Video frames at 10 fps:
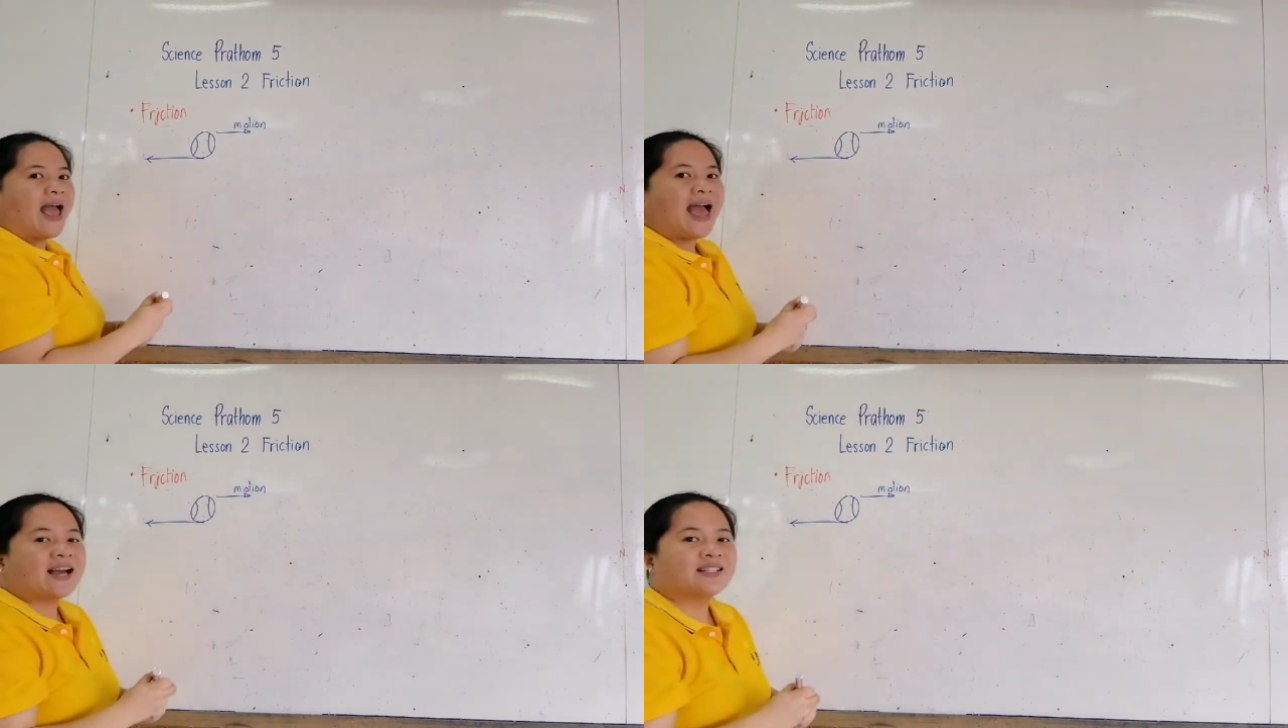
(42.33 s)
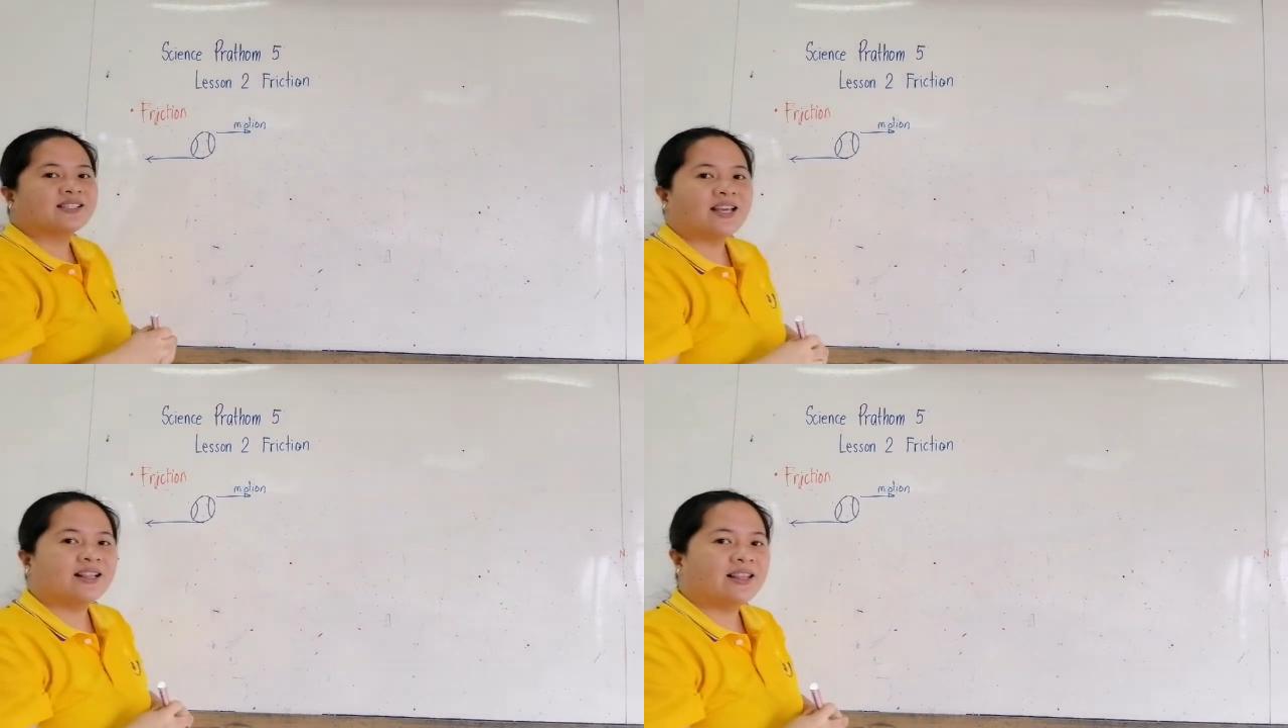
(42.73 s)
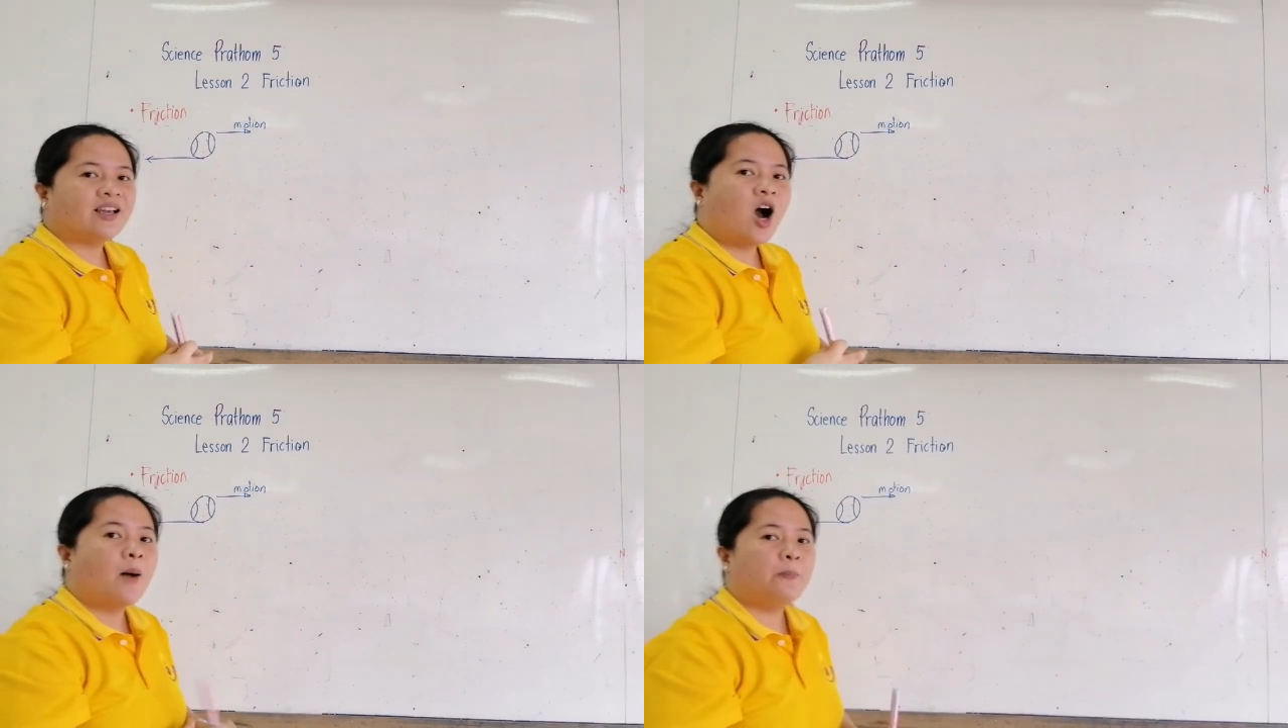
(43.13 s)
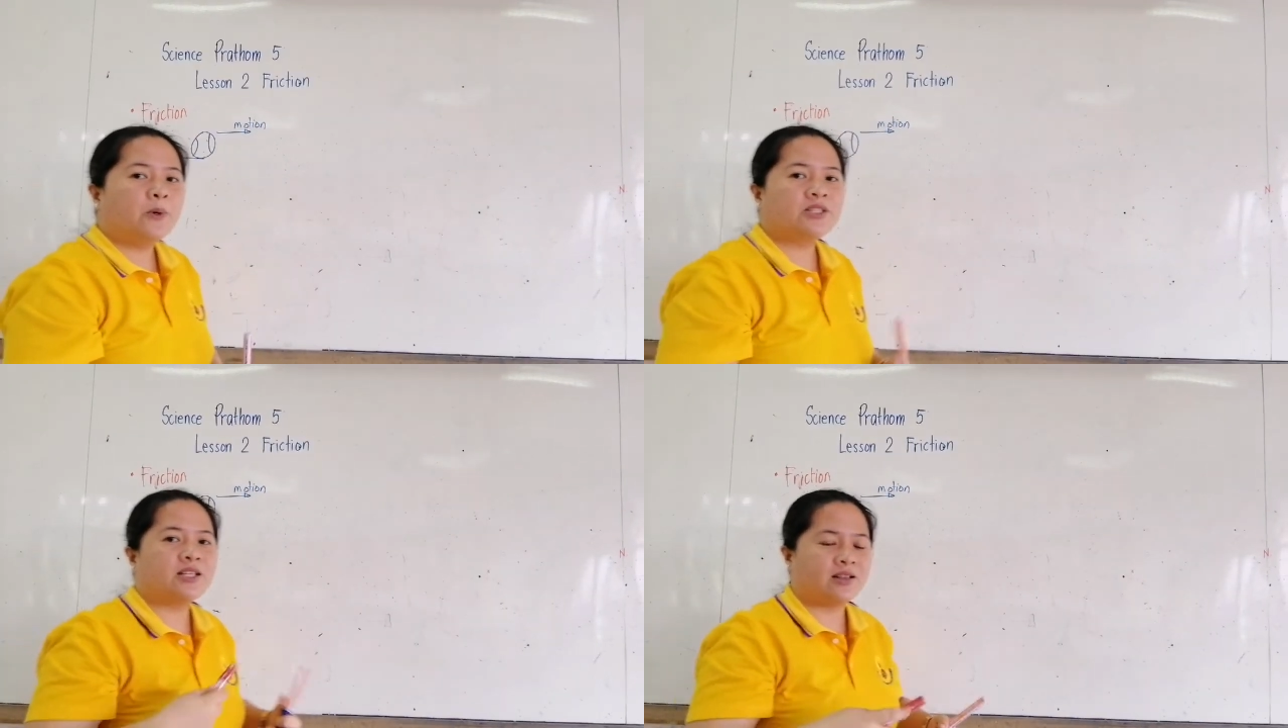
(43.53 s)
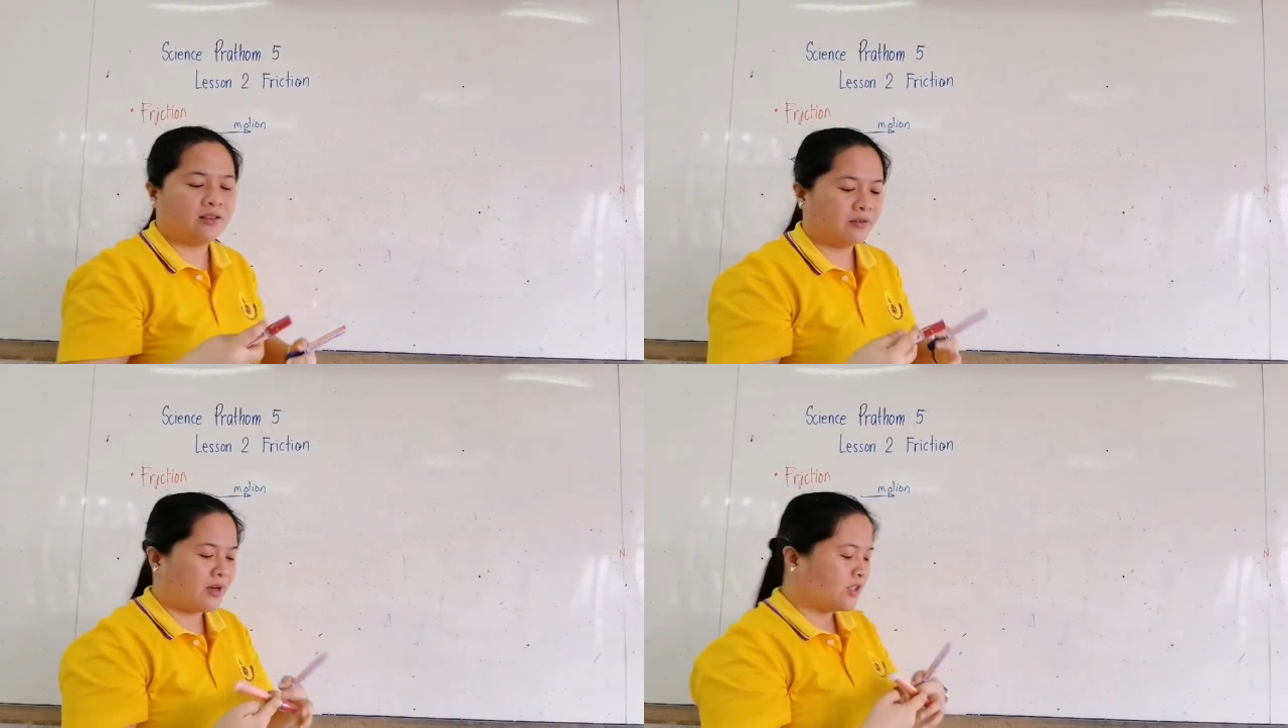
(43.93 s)
acts in the opposite
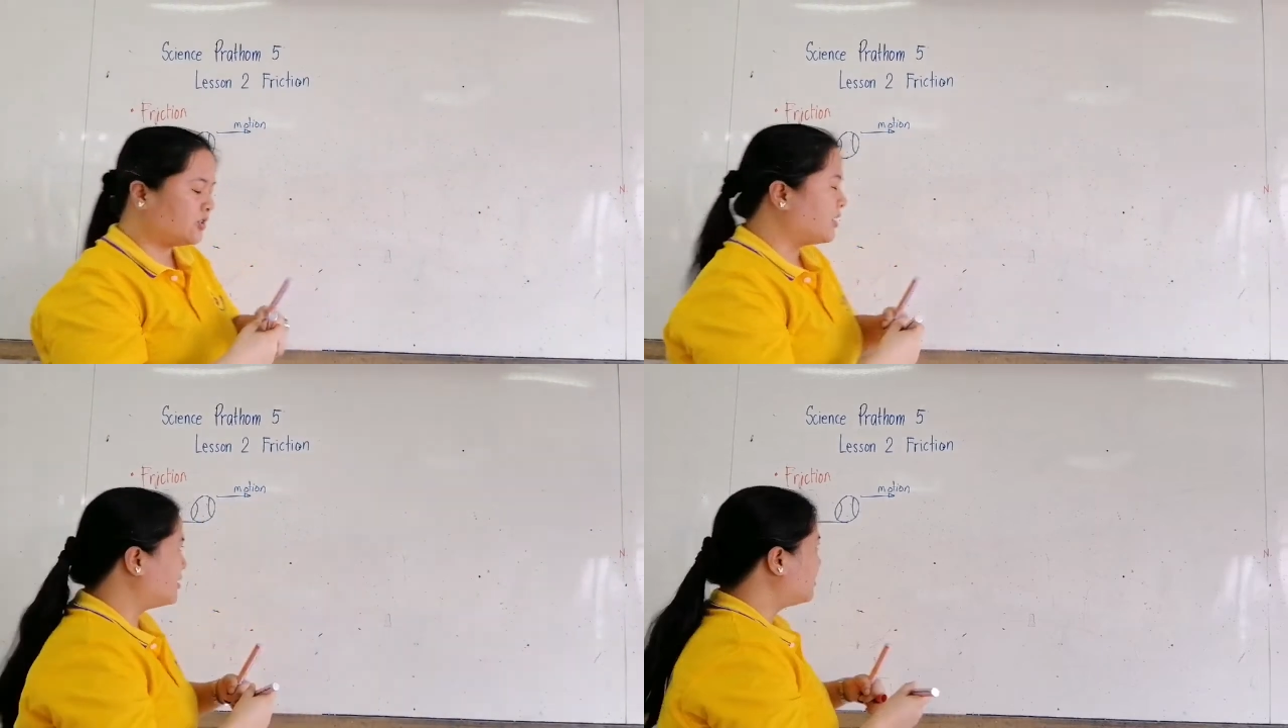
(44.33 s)
direction.